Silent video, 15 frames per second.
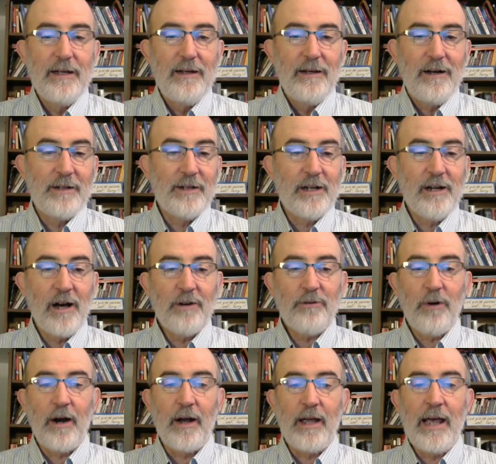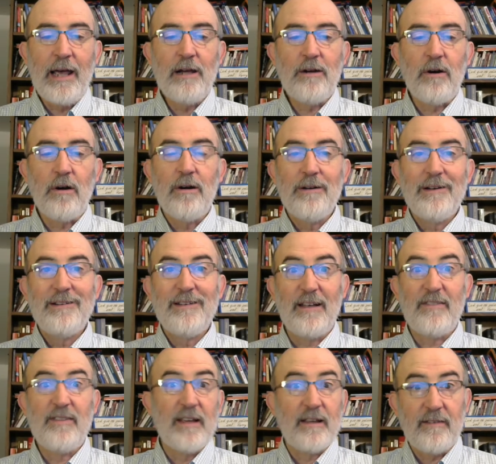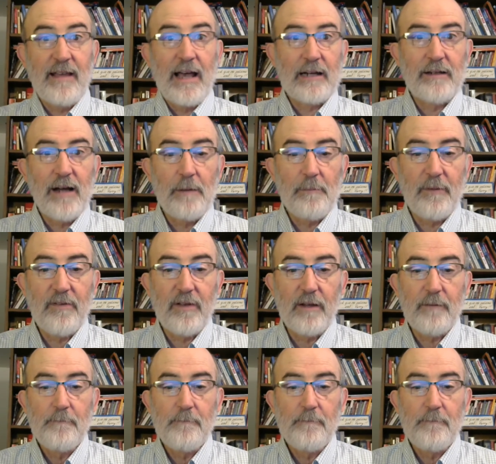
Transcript: On the contrary, anger does the exact opposite.